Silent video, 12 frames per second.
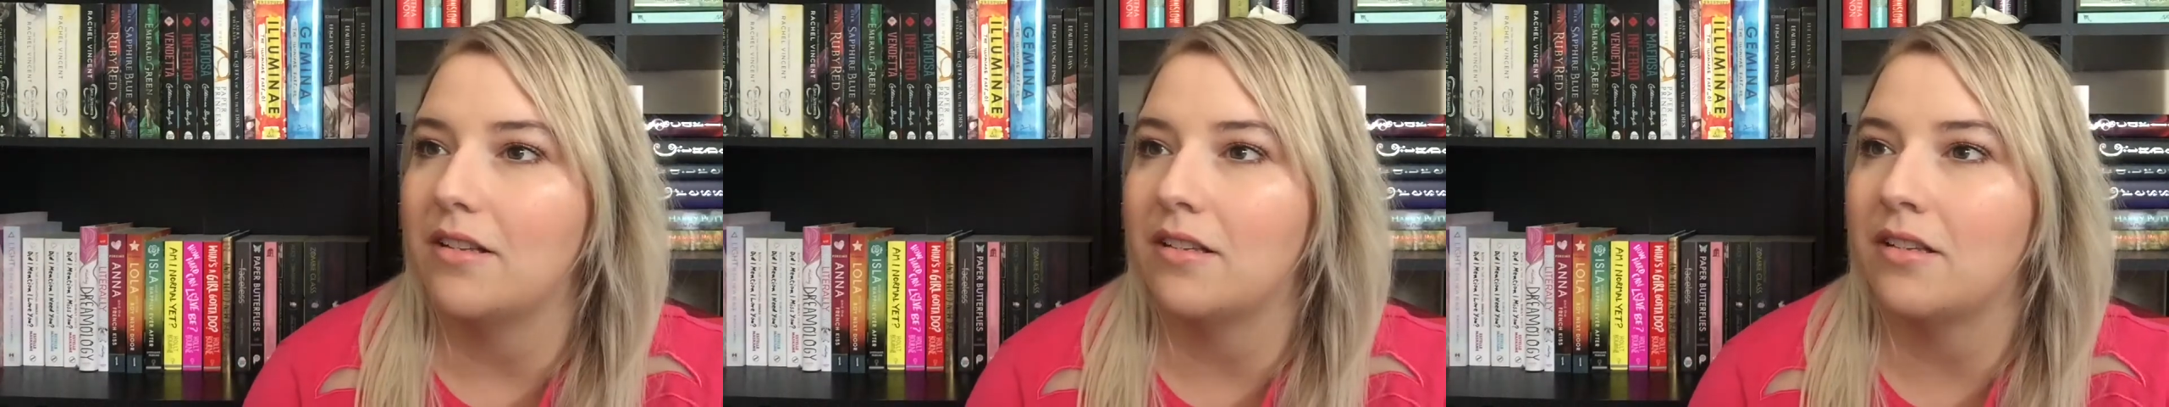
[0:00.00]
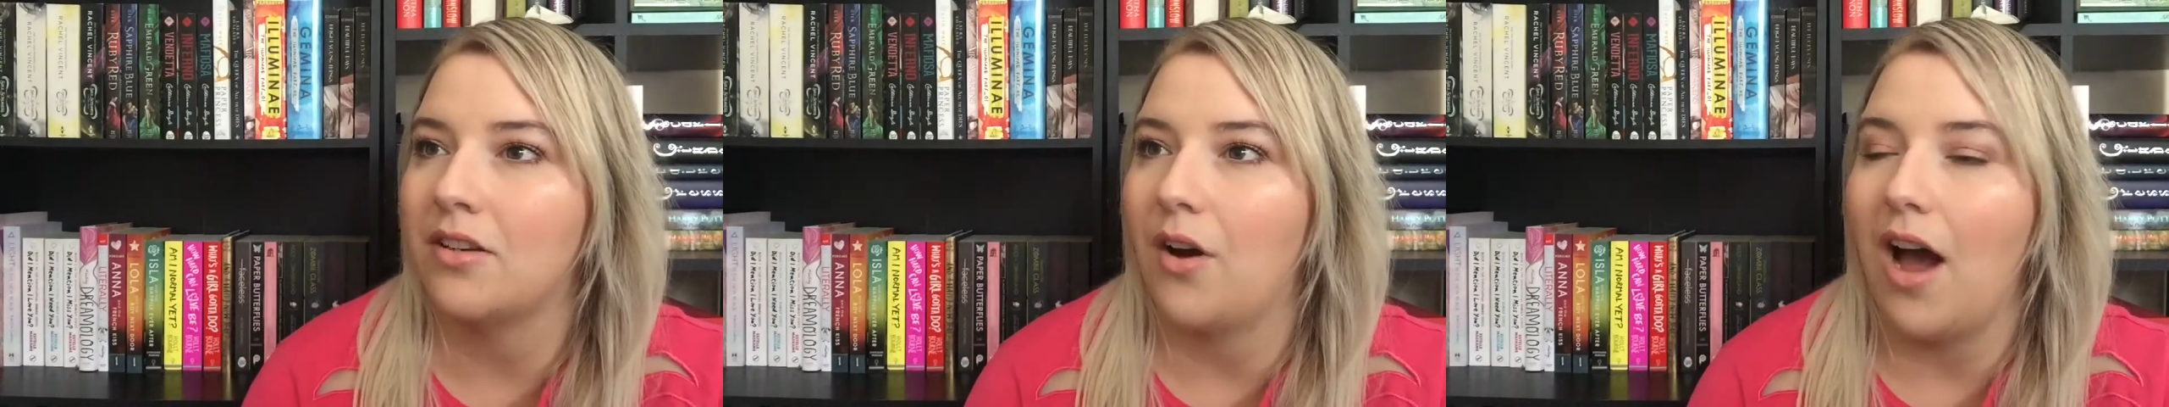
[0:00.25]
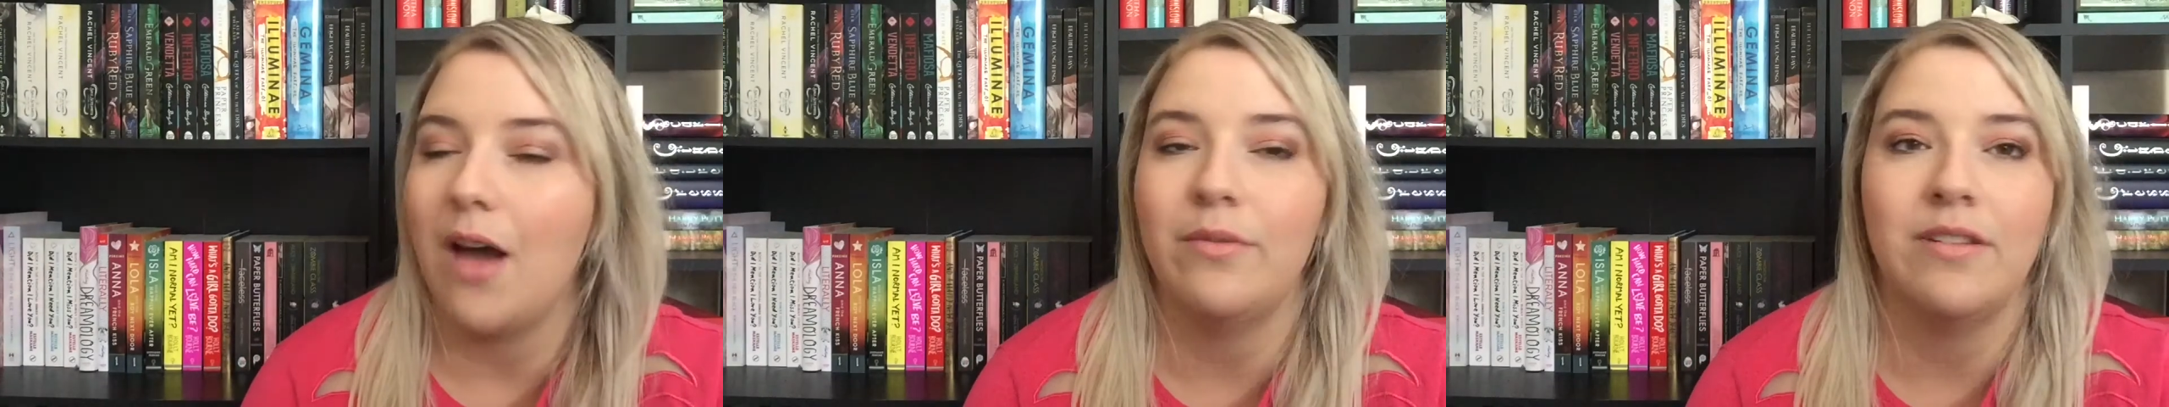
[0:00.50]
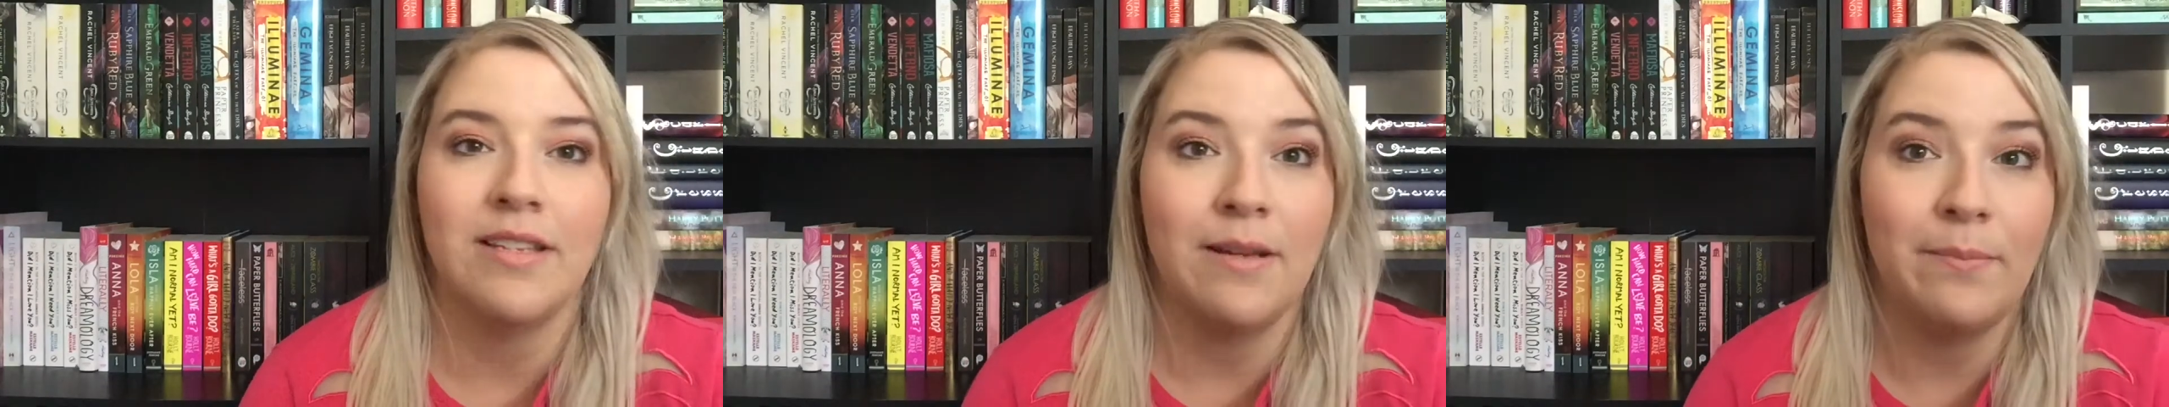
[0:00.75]
So I
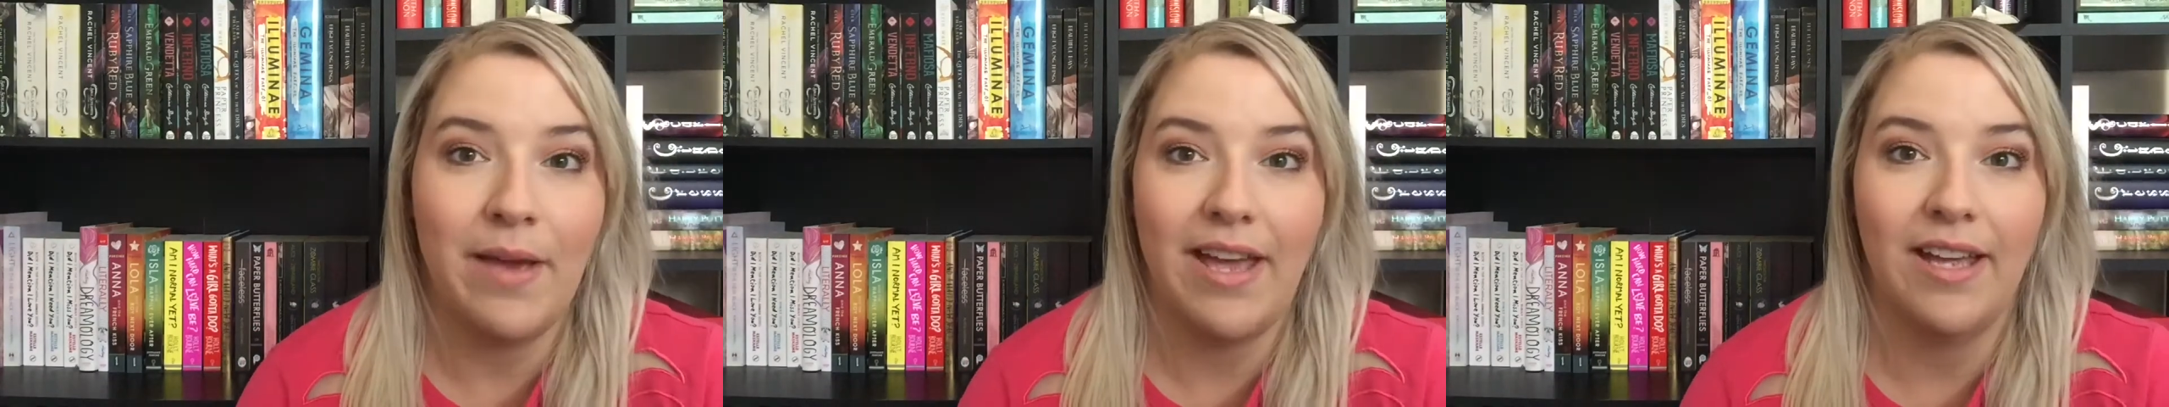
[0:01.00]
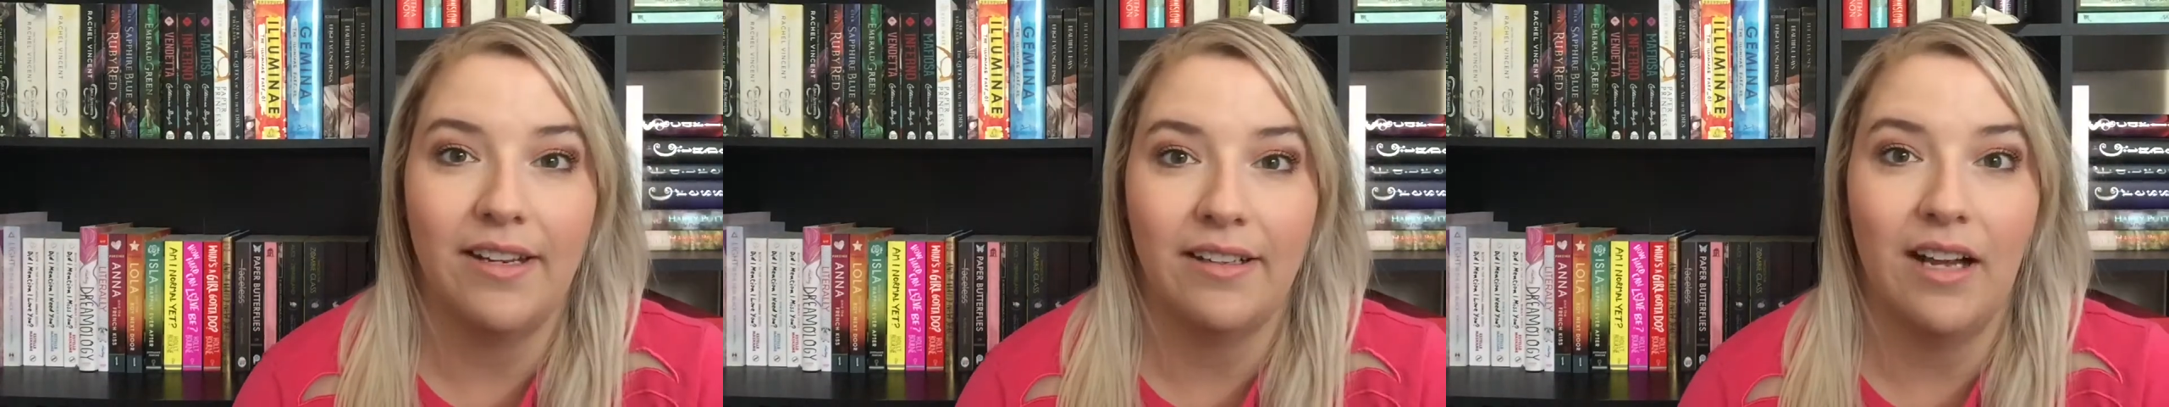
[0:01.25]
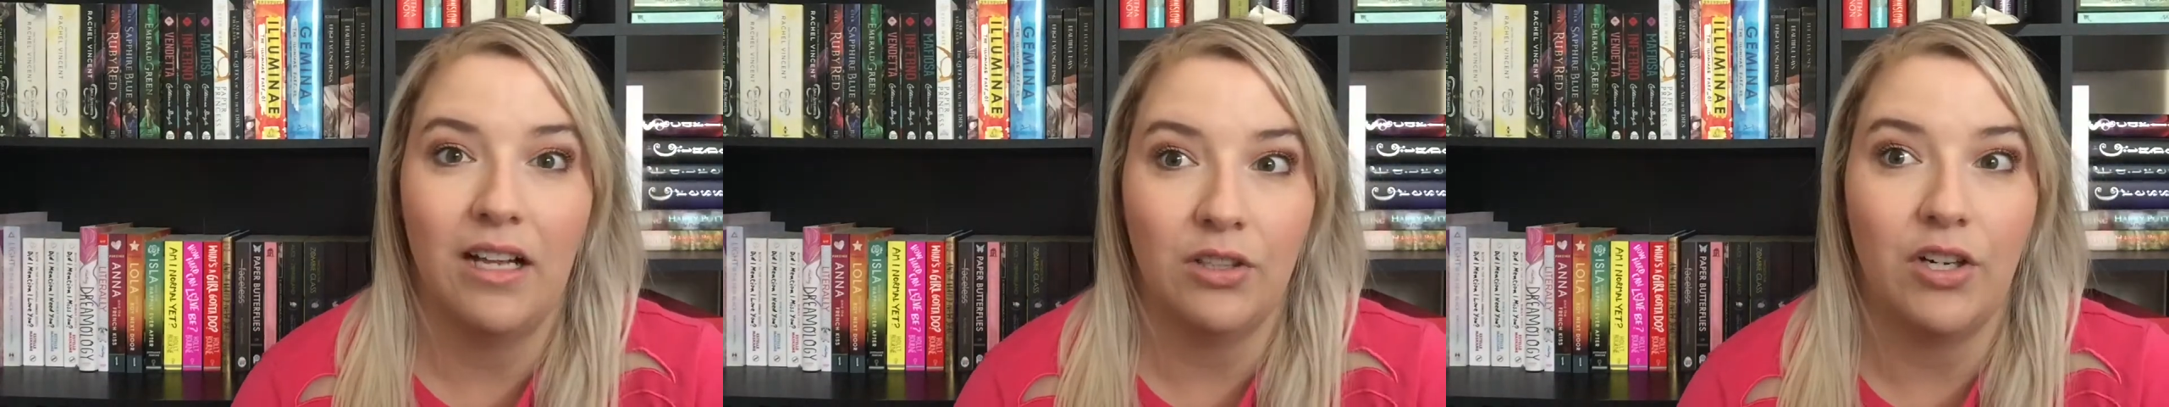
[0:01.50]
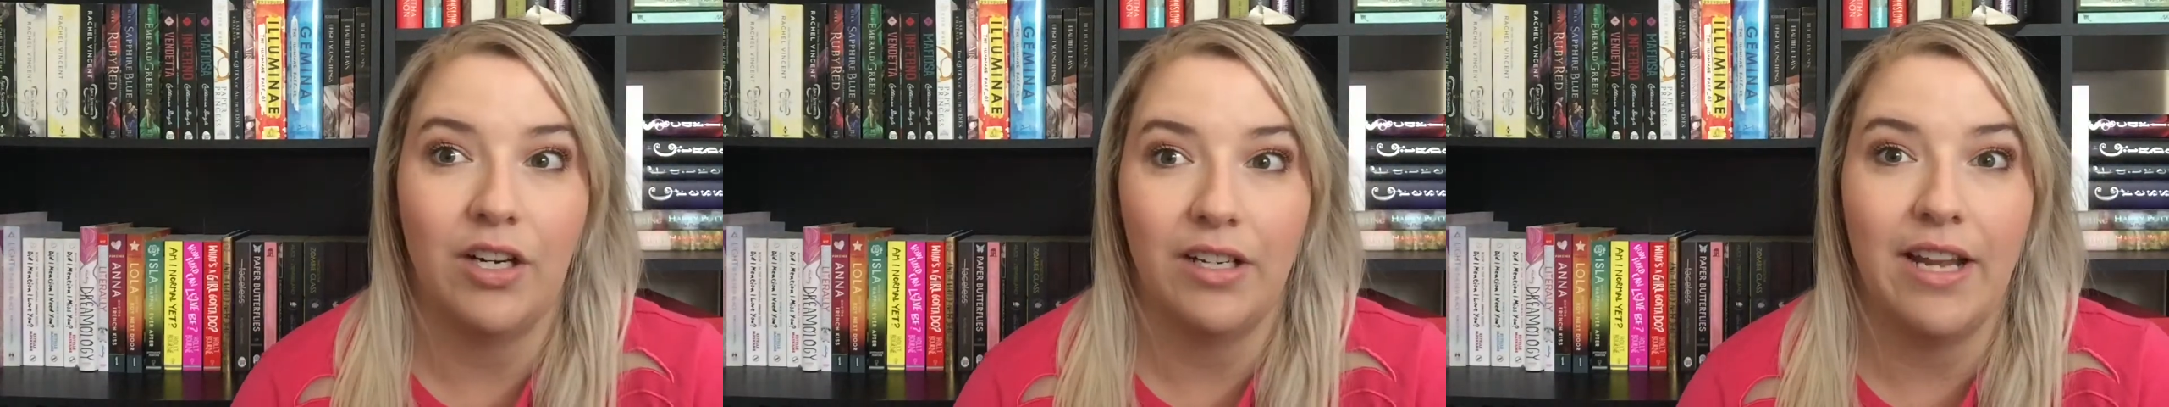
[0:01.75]
was in bed a
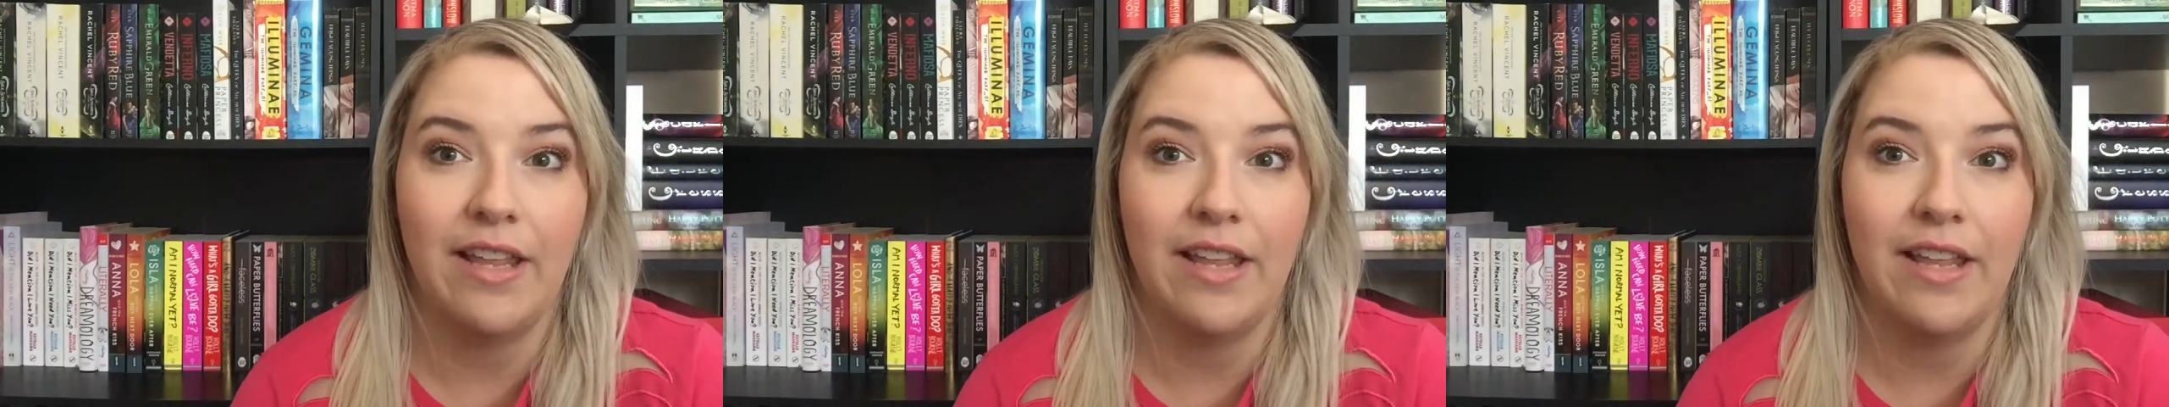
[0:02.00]
lot,